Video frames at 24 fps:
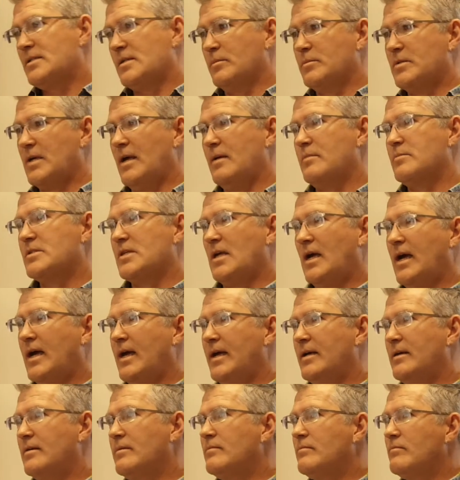Sometimes
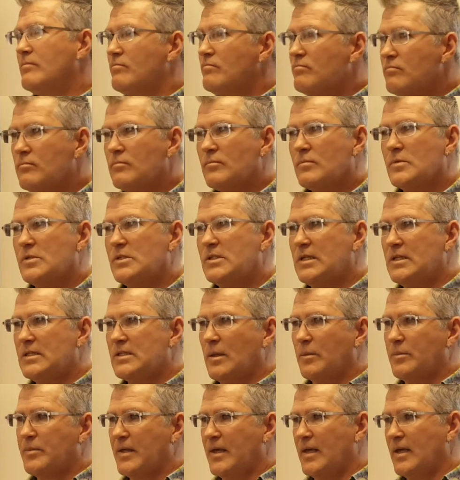I see
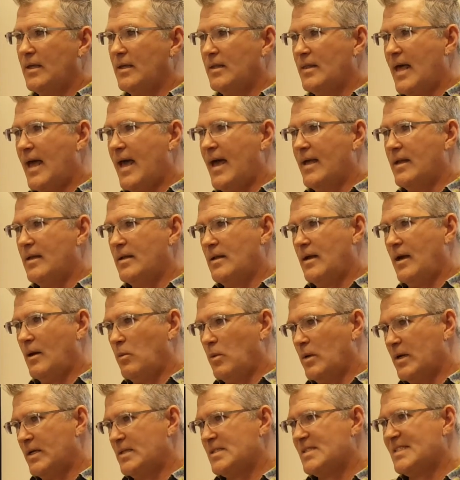something that
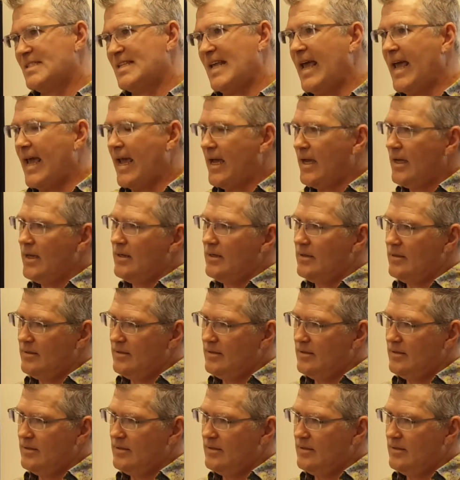I want to say.